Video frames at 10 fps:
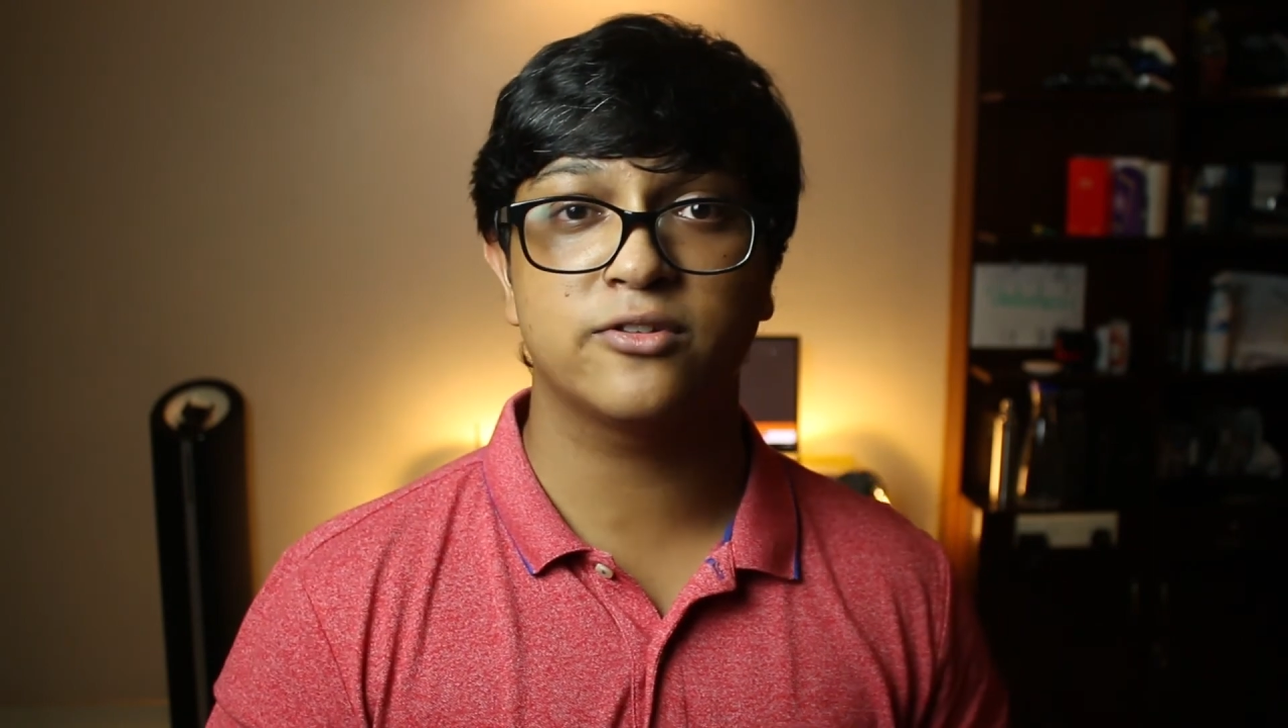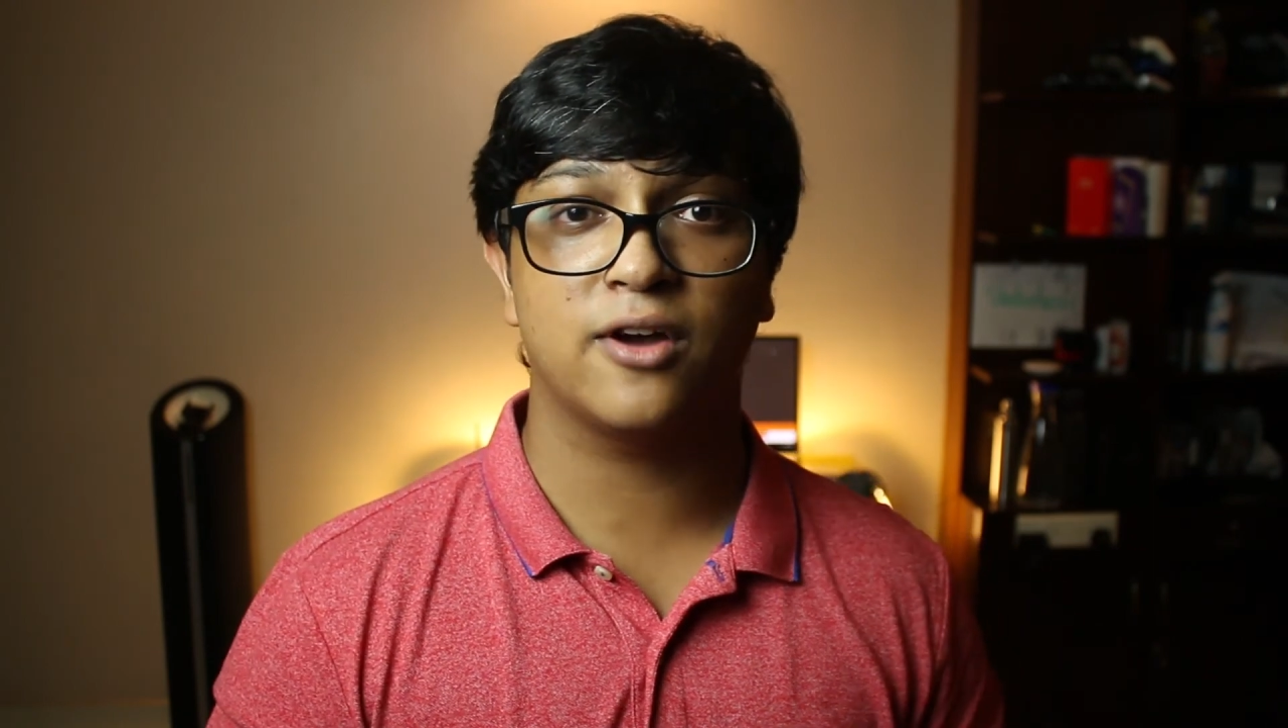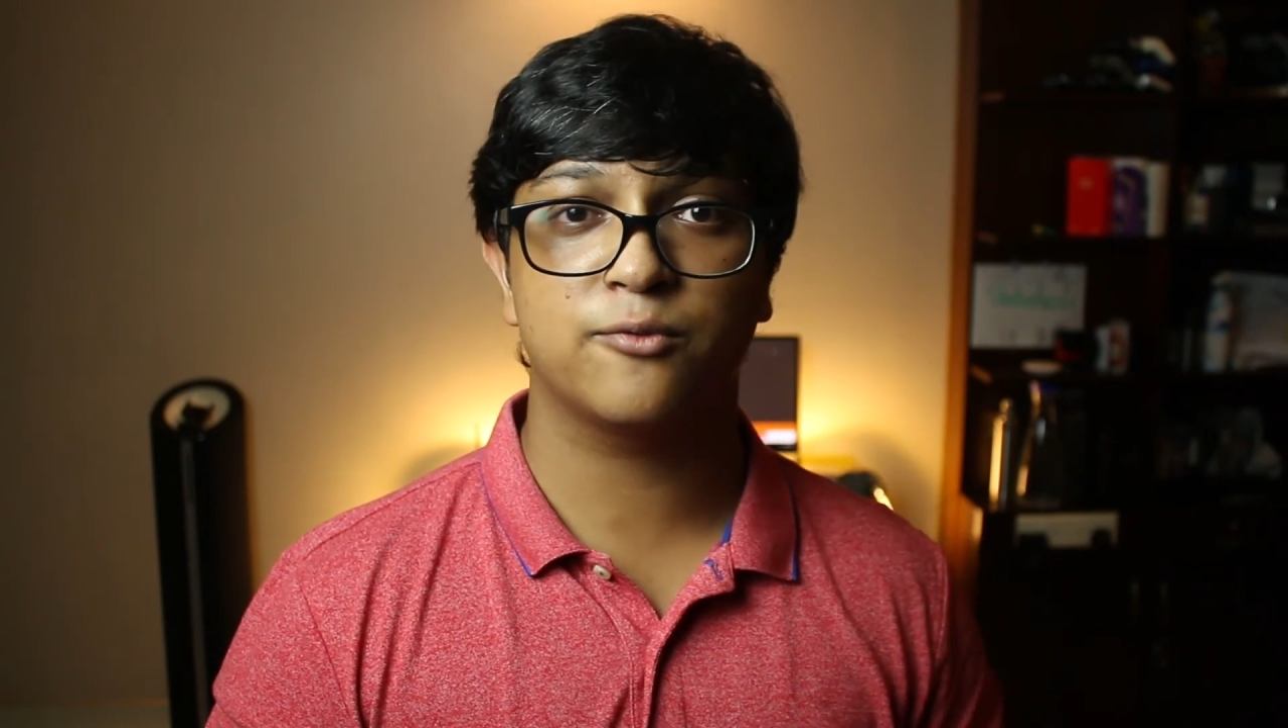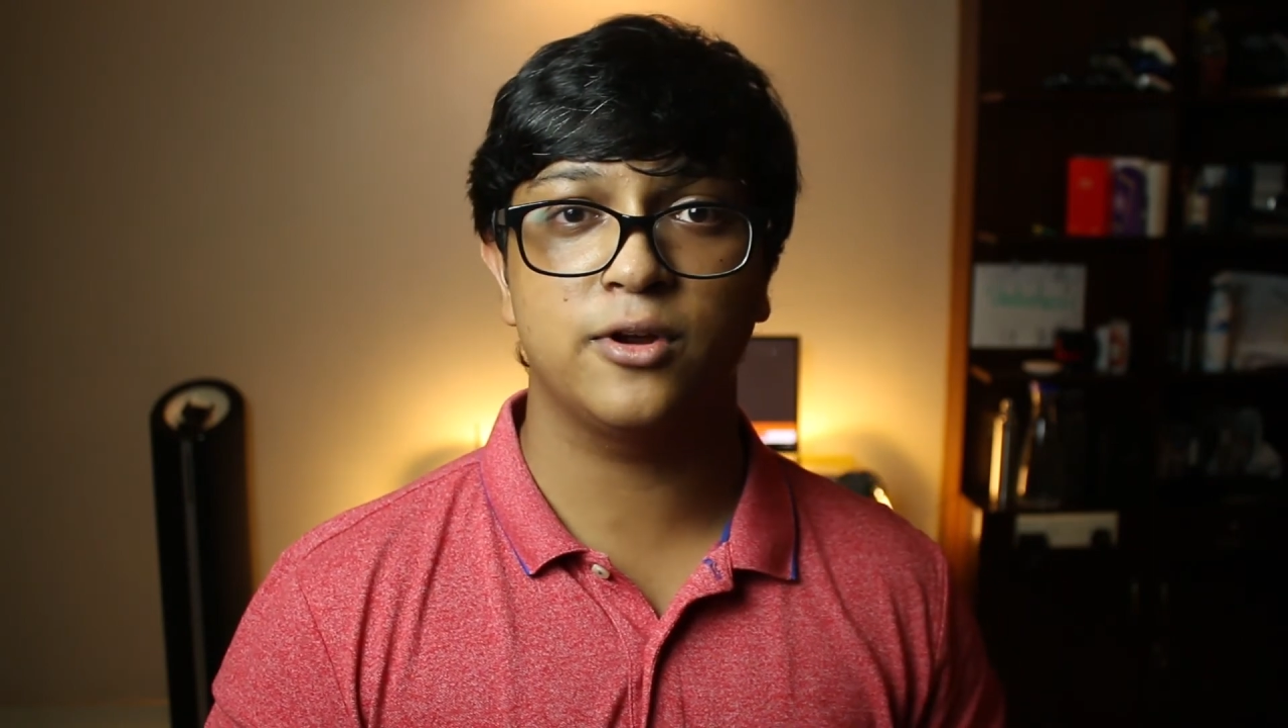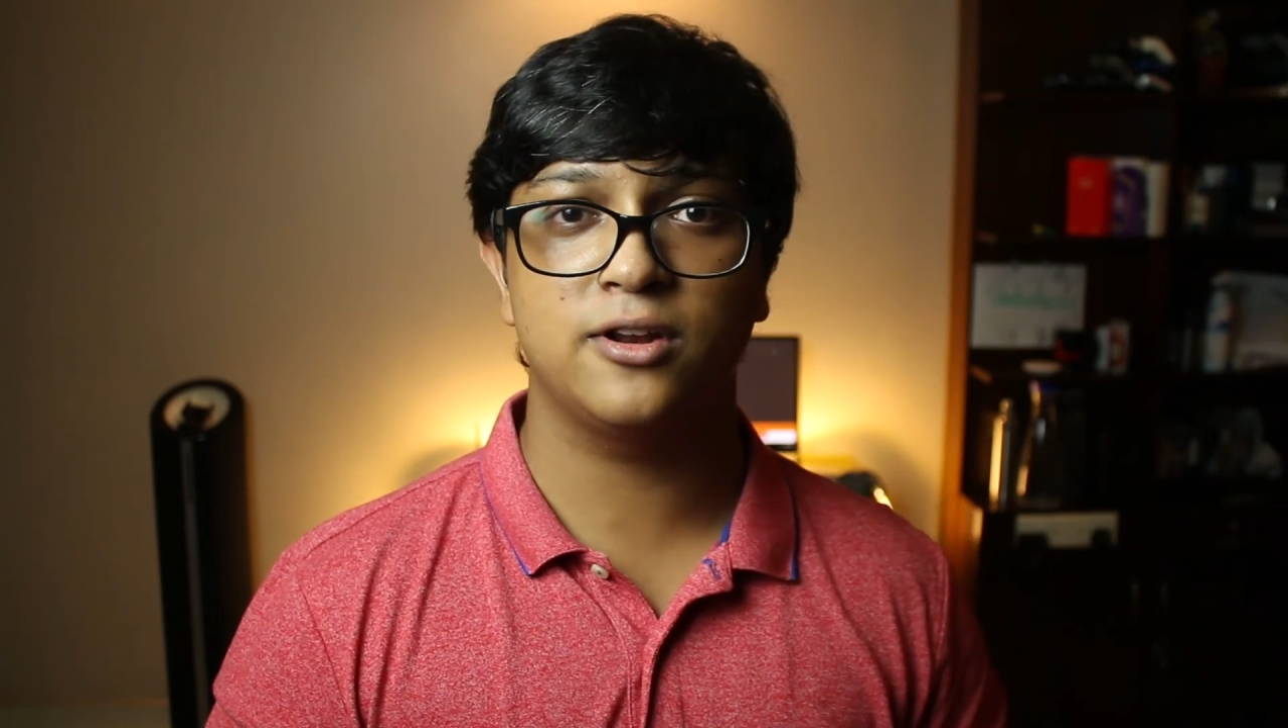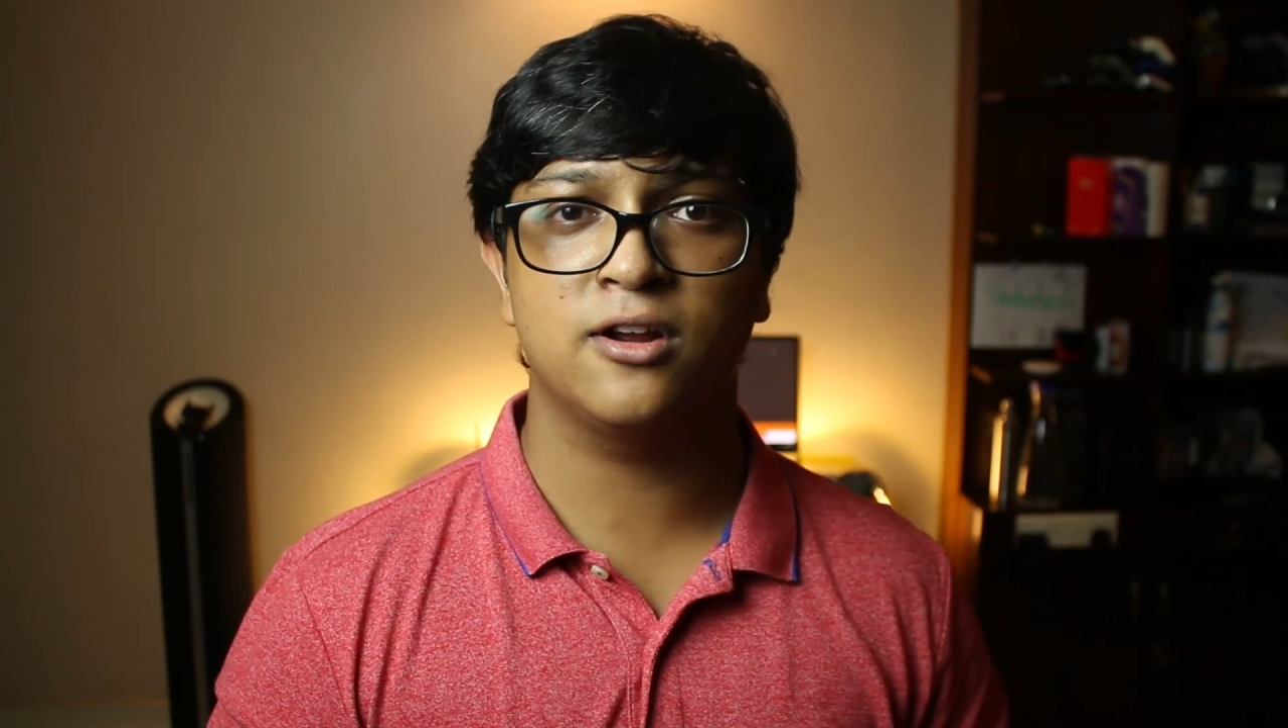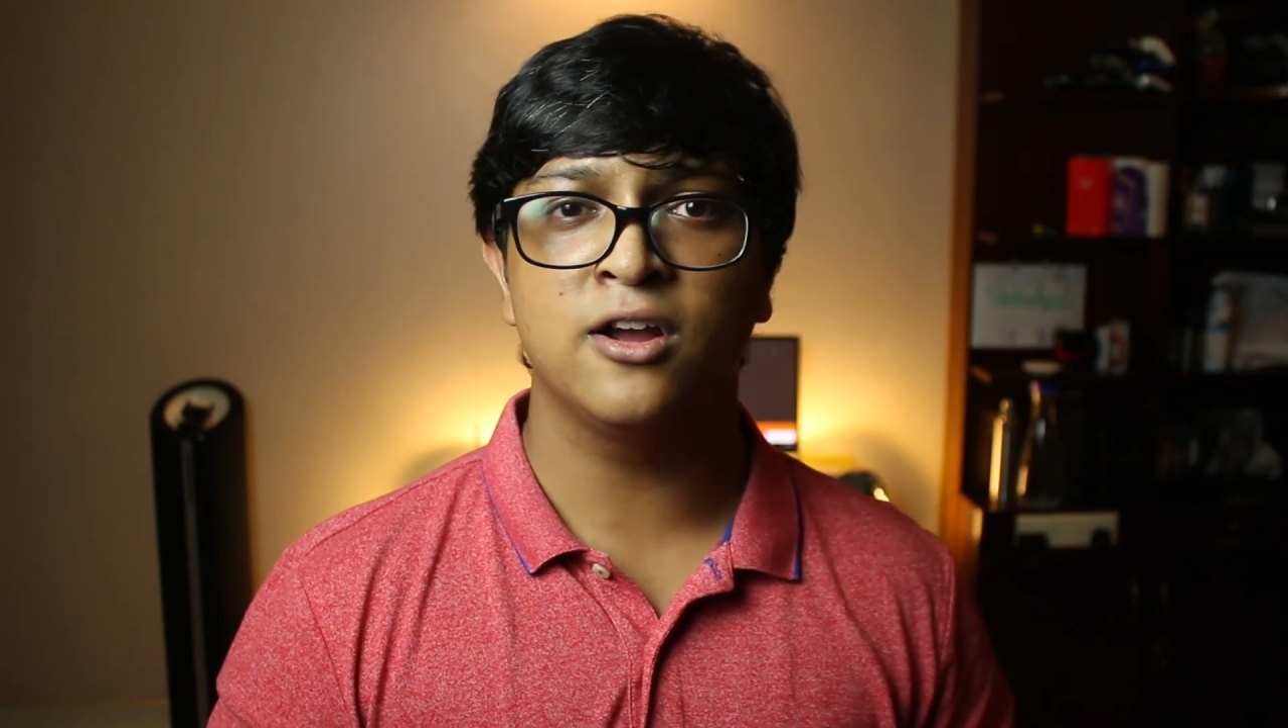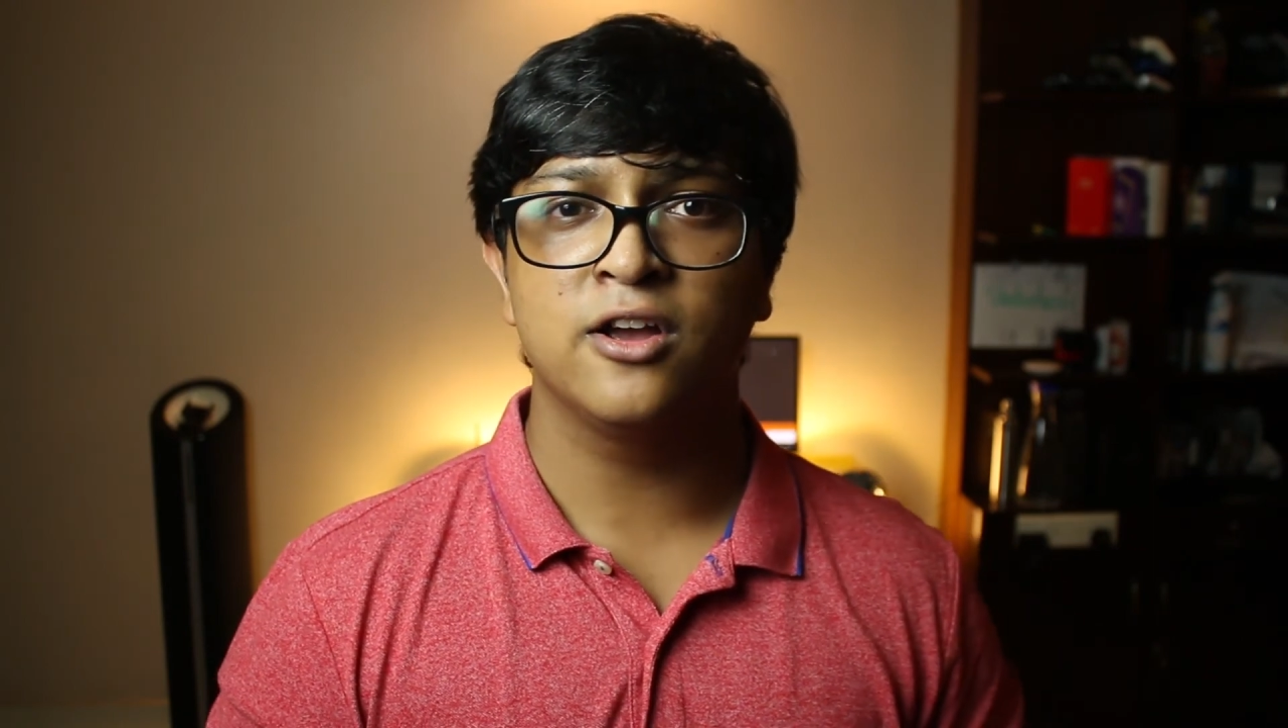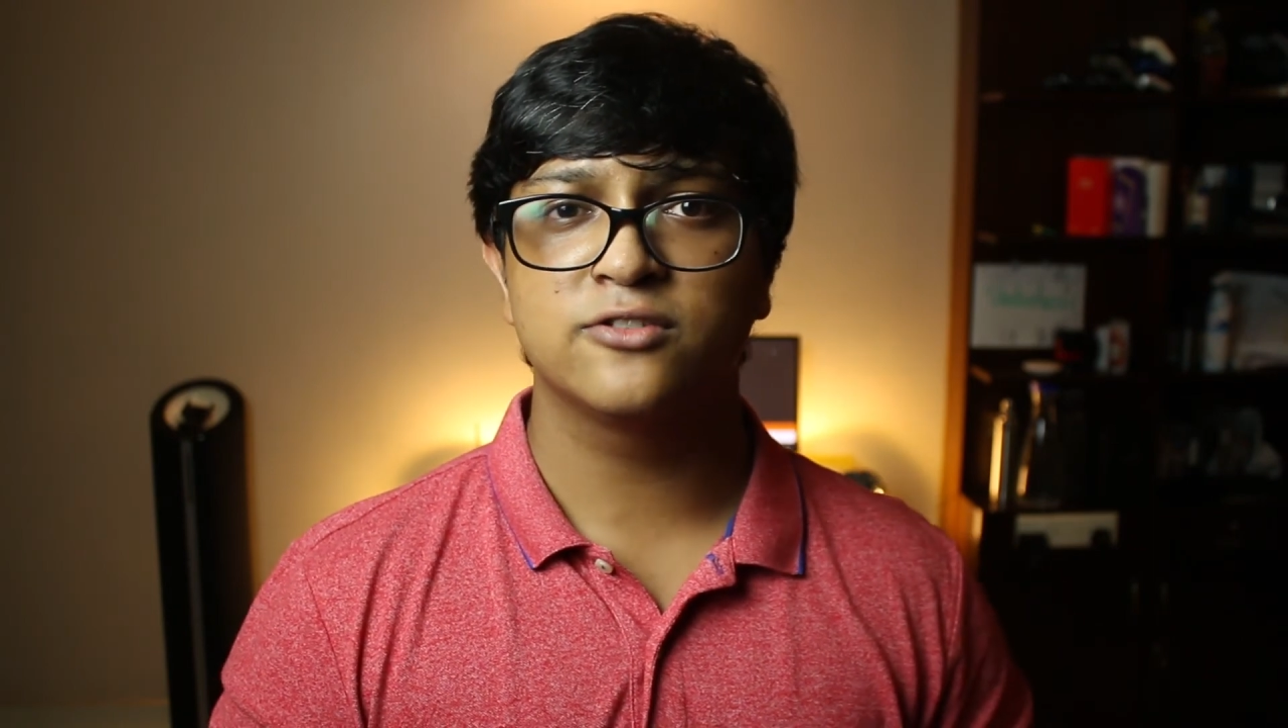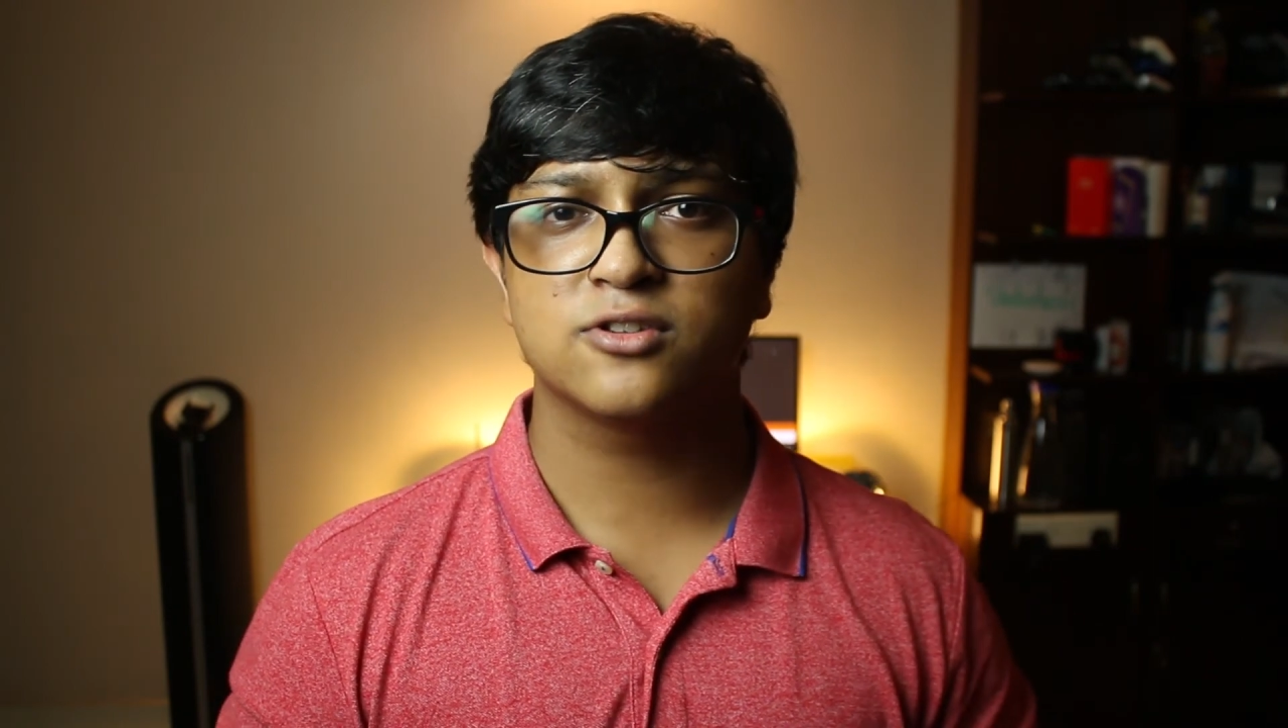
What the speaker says: software in here